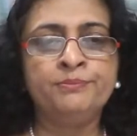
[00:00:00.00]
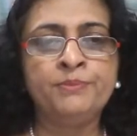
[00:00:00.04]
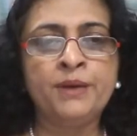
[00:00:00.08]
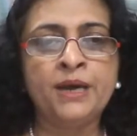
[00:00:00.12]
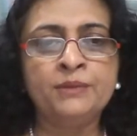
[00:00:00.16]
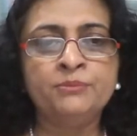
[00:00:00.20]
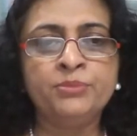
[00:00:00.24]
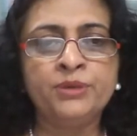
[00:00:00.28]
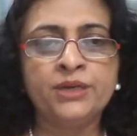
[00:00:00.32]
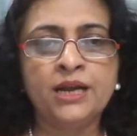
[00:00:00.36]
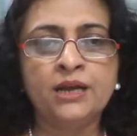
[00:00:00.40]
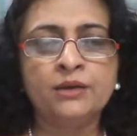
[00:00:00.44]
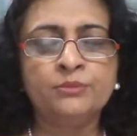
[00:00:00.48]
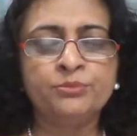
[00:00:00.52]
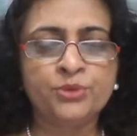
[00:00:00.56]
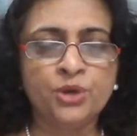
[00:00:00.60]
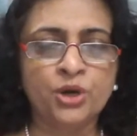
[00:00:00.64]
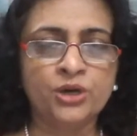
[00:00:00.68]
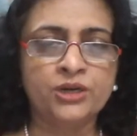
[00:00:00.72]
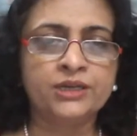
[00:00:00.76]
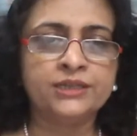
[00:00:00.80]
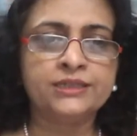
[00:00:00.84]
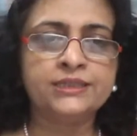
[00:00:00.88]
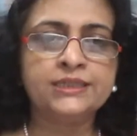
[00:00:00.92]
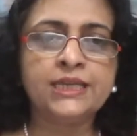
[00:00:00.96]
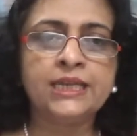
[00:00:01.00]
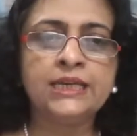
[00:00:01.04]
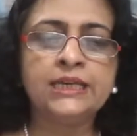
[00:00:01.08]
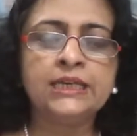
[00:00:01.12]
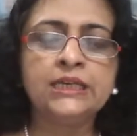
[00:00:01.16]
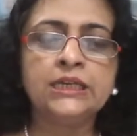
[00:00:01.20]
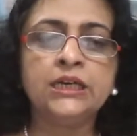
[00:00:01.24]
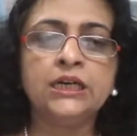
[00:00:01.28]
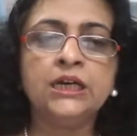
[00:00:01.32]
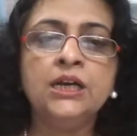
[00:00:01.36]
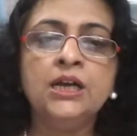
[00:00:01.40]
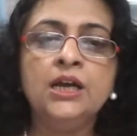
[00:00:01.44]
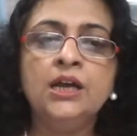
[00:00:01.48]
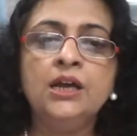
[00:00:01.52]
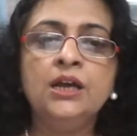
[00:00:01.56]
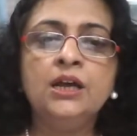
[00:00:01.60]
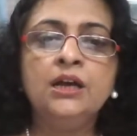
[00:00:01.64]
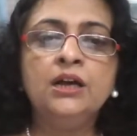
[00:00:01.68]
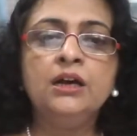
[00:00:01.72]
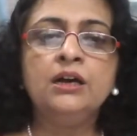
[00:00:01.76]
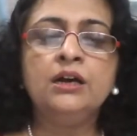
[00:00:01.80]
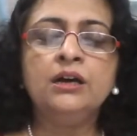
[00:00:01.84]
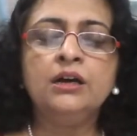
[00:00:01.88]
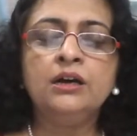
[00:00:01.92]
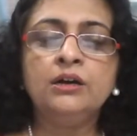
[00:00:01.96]
Pan Parag product, and
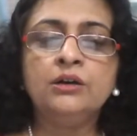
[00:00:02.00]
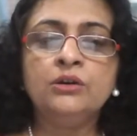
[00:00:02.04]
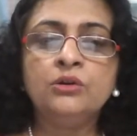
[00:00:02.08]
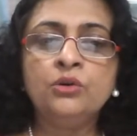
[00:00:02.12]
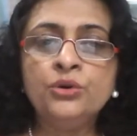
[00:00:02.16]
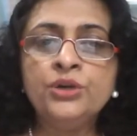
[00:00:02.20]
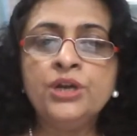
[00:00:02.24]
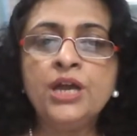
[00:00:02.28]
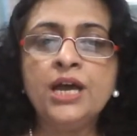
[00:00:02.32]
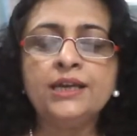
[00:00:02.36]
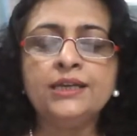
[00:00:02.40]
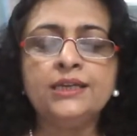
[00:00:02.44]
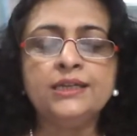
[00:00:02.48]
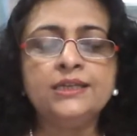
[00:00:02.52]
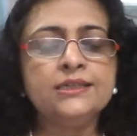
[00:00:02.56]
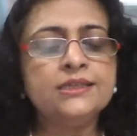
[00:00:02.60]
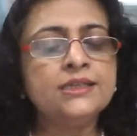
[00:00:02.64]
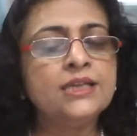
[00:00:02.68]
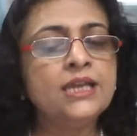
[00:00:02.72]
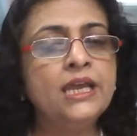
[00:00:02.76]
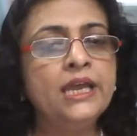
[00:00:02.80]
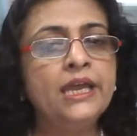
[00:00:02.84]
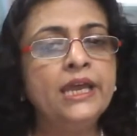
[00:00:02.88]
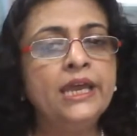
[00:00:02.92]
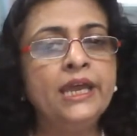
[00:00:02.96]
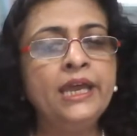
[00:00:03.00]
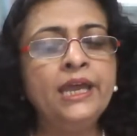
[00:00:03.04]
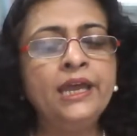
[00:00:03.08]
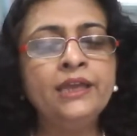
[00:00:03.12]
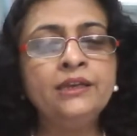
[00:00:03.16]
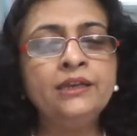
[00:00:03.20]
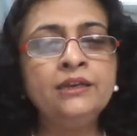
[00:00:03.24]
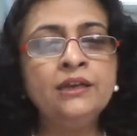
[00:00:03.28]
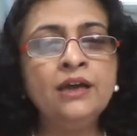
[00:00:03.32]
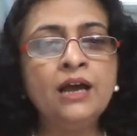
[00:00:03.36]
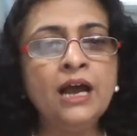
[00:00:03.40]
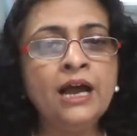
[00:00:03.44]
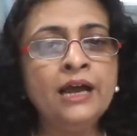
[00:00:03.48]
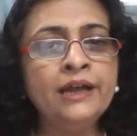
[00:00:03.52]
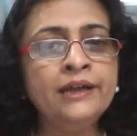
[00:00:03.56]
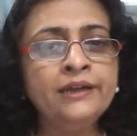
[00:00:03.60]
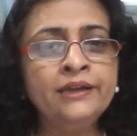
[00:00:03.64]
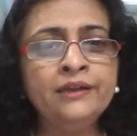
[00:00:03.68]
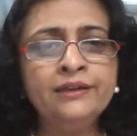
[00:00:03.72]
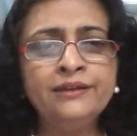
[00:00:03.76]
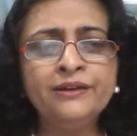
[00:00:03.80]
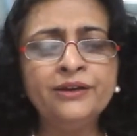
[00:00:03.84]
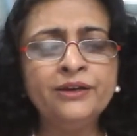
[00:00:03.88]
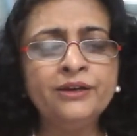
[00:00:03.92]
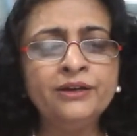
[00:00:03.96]
Kotharis. And
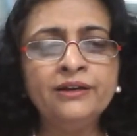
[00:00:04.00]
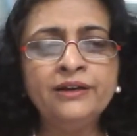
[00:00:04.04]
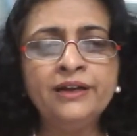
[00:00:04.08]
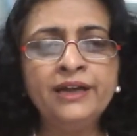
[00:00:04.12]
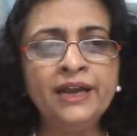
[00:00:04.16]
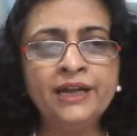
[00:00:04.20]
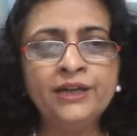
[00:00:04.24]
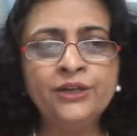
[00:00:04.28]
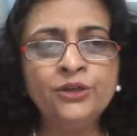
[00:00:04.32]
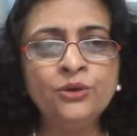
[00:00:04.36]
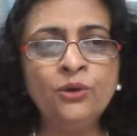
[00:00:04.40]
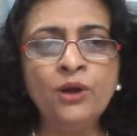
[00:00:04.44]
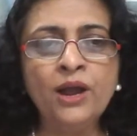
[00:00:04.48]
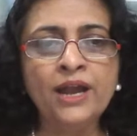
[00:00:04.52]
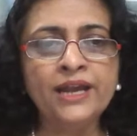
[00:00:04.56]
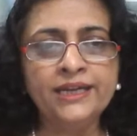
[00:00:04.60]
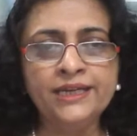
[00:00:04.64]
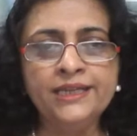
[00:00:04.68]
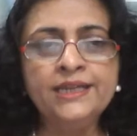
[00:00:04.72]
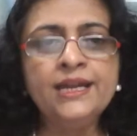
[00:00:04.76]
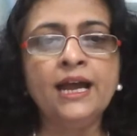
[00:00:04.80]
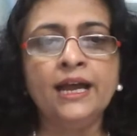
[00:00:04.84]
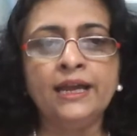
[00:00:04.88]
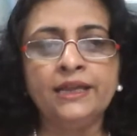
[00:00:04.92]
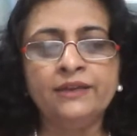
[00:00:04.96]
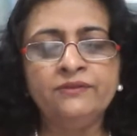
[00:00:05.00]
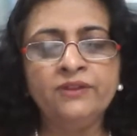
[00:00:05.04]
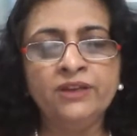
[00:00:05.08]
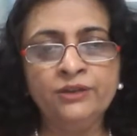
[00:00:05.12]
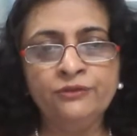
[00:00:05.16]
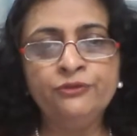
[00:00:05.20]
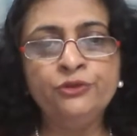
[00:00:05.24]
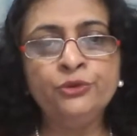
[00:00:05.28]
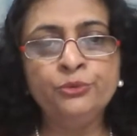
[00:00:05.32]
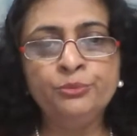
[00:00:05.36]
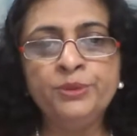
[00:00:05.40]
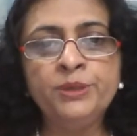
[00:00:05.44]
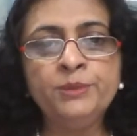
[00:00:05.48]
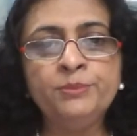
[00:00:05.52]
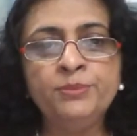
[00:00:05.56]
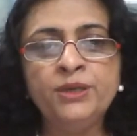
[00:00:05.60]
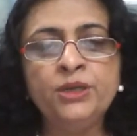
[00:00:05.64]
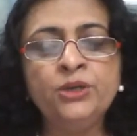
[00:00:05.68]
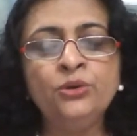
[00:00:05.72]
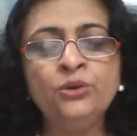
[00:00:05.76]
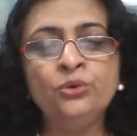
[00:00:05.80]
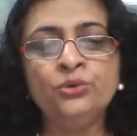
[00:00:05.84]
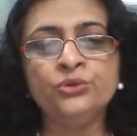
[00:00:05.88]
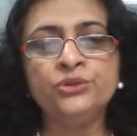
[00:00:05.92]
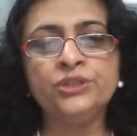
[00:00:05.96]
I had no idea, and very few
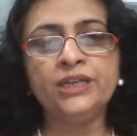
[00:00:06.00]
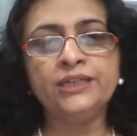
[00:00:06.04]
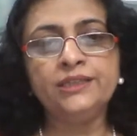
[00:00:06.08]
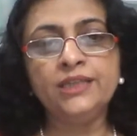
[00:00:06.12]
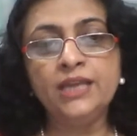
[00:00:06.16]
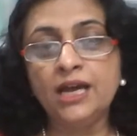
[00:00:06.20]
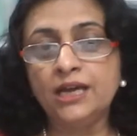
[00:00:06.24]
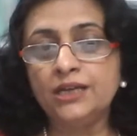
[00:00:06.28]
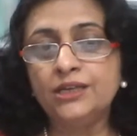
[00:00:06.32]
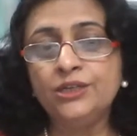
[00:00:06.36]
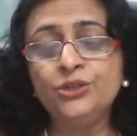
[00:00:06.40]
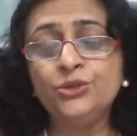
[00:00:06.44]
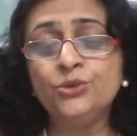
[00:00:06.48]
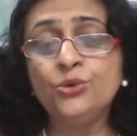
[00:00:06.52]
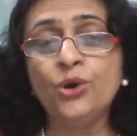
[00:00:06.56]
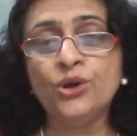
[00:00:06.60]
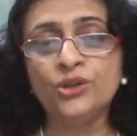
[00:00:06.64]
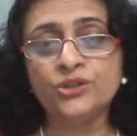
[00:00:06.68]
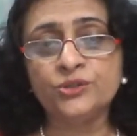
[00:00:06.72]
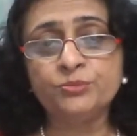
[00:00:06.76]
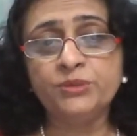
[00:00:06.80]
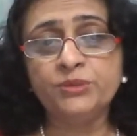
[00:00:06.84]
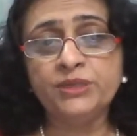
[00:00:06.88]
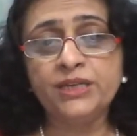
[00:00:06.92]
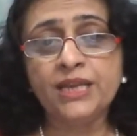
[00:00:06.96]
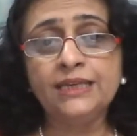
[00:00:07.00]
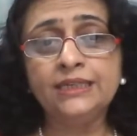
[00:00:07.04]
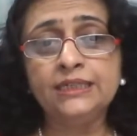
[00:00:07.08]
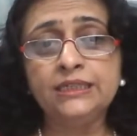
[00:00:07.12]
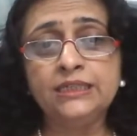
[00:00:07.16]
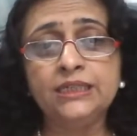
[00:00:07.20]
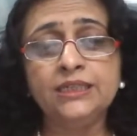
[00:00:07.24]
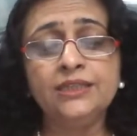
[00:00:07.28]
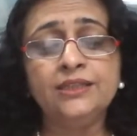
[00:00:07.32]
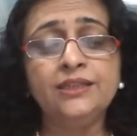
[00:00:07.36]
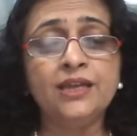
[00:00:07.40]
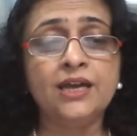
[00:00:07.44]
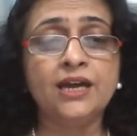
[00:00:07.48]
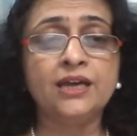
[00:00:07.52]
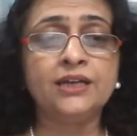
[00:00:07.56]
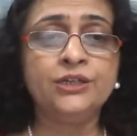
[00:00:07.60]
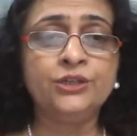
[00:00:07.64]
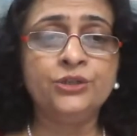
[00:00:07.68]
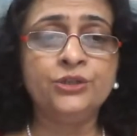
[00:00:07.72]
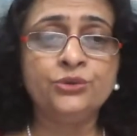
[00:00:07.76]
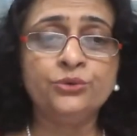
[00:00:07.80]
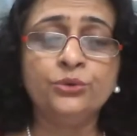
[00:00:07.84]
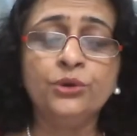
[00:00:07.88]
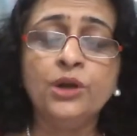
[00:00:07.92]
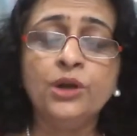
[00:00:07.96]
people know that they are into hospitality, they are
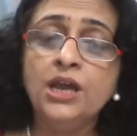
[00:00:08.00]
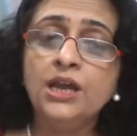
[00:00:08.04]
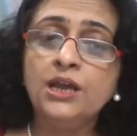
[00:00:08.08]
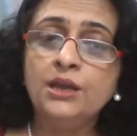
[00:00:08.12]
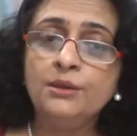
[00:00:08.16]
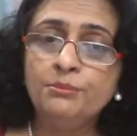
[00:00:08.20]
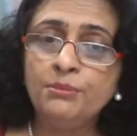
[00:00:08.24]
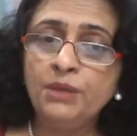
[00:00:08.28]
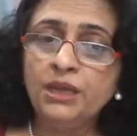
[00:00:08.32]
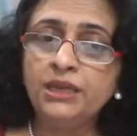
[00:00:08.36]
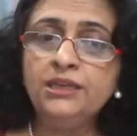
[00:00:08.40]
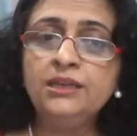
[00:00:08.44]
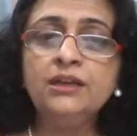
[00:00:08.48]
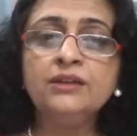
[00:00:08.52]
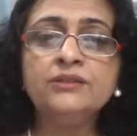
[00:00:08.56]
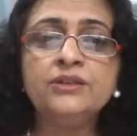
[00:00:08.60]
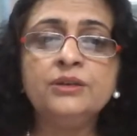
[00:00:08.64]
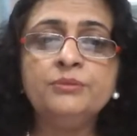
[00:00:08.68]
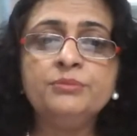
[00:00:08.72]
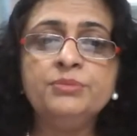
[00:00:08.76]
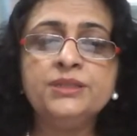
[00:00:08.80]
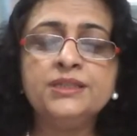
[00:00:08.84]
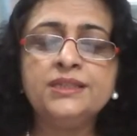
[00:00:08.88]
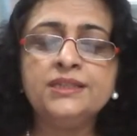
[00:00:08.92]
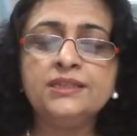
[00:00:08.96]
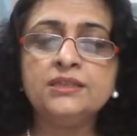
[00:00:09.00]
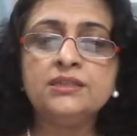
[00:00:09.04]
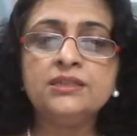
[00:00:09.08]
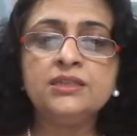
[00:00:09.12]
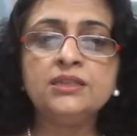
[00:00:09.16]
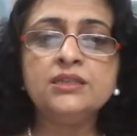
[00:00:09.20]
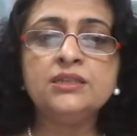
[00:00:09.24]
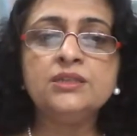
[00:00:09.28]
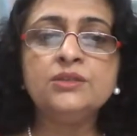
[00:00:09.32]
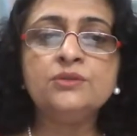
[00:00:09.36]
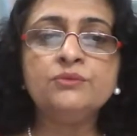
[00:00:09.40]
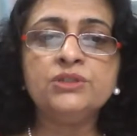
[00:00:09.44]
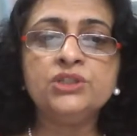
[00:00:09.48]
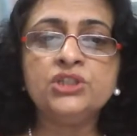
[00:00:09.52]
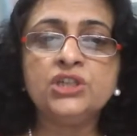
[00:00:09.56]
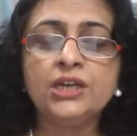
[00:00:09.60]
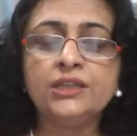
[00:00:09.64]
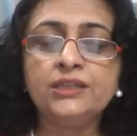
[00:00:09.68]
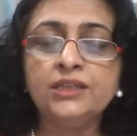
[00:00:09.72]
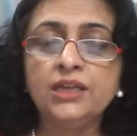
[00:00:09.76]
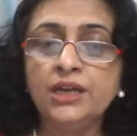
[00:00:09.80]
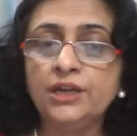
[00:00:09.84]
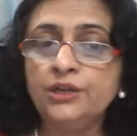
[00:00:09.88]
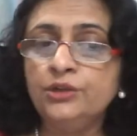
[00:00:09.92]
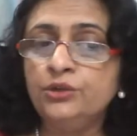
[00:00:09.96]
into many other businesses, which
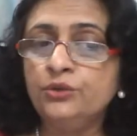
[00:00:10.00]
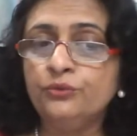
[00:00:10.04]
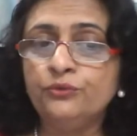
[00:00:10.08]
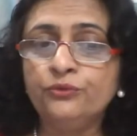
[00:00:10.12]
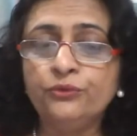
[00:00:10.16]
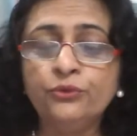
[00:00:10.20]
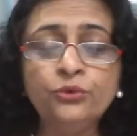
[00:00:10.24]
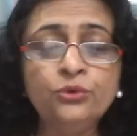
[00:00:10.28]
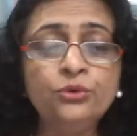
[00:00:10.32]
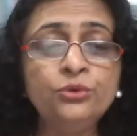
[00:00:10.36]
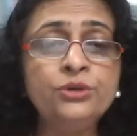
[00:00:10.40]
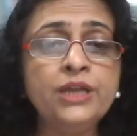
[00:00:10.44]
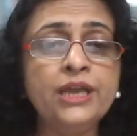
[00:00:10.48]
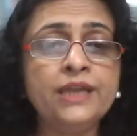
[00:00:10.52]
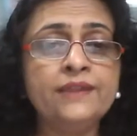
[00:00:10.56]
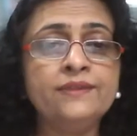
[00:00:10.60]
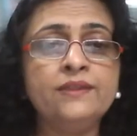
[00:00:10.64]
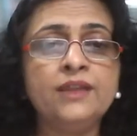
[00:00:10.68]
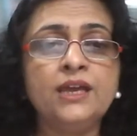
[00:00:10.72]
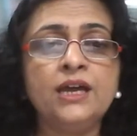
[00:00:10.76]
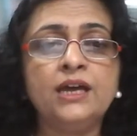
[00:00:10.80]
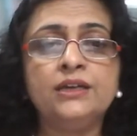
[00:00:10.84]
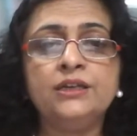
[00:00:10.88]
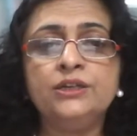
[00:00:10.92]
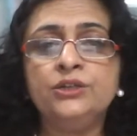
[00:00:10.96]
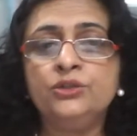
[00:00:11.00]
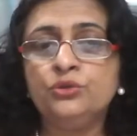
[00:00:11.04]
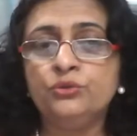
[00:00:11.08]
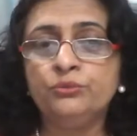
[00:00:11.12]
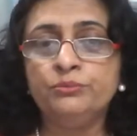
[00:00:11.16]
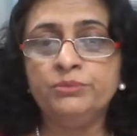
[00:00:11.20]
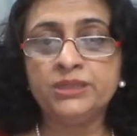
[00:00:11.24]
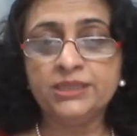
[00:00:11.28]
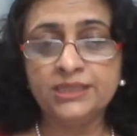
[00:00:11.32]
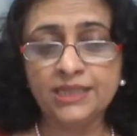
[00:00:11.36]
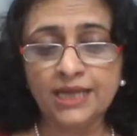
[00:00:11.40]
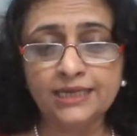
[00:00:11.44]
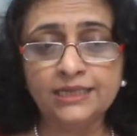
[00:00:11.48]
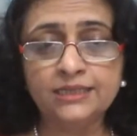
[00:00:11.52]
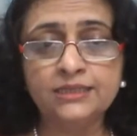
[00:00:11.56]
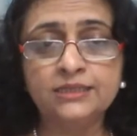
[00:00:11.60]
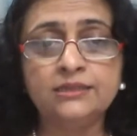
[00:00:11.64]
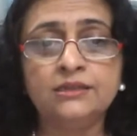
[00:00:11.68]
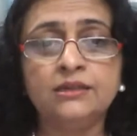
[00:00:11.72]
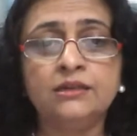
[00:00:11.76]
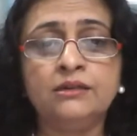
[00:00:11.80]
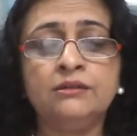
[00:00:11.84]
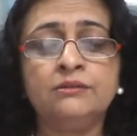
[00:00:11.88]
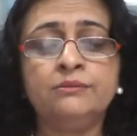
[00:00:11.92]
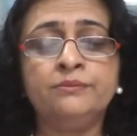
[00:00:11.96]
are they into food, and they are into,
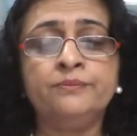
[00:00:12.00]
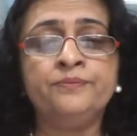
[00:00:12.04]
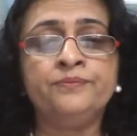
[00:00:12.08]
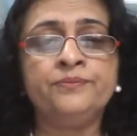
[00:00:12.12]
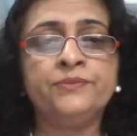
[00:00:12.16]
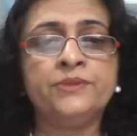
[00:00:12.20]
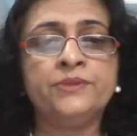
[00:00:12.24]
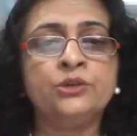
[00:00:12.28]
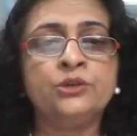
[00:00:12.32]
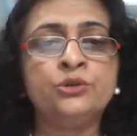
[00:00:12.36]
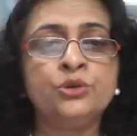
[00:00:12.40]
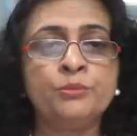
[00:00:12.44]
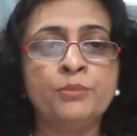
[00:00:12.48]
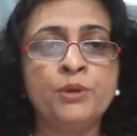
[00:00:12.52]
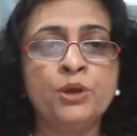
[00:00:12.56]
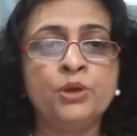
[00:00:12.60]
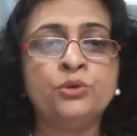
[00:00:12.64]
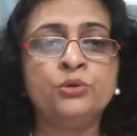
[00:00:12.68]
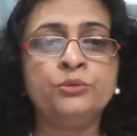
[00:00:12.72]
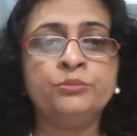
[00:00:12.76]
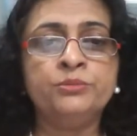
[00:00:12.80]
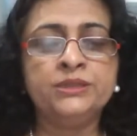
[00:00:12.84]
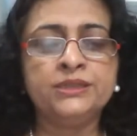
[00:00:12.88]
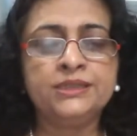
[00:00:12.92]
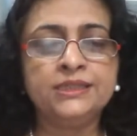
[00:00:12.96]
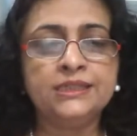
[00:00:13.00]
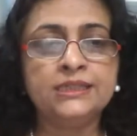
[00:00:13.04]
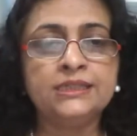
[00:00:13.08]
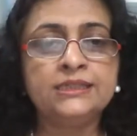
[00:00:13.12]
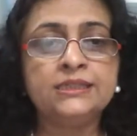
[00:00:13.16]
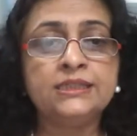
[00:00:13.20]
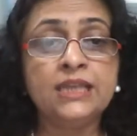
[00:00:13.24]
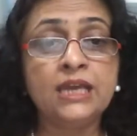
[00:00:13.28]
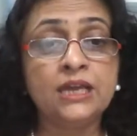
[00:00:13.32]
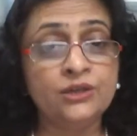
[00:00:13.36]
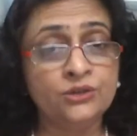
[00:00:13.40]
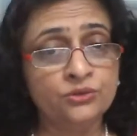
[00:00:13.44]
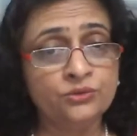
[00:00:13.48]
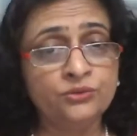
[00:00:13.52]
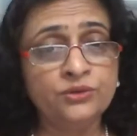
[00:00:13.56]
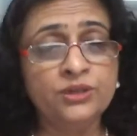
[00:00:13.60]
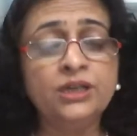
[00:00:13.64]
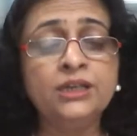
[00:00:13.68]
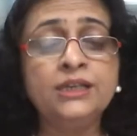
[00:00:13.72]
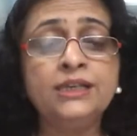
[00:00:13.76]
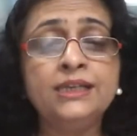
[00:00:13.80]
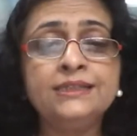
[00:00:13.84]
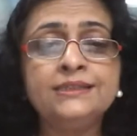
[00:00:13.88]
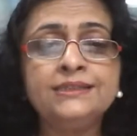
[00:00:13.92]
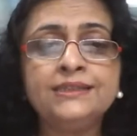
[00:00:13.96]
besides a tobacco business, they are into
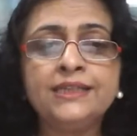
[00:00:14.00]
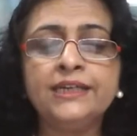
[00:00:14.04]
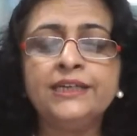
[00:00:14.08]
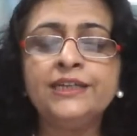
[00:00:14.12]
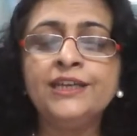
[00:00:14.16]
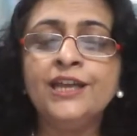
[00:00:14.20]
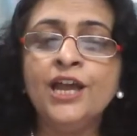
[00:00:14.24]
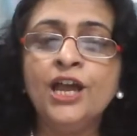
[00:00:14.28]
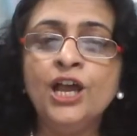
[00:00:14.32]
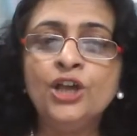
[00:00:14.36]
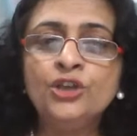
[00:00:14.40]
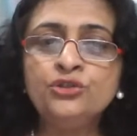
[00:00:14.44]
real estate.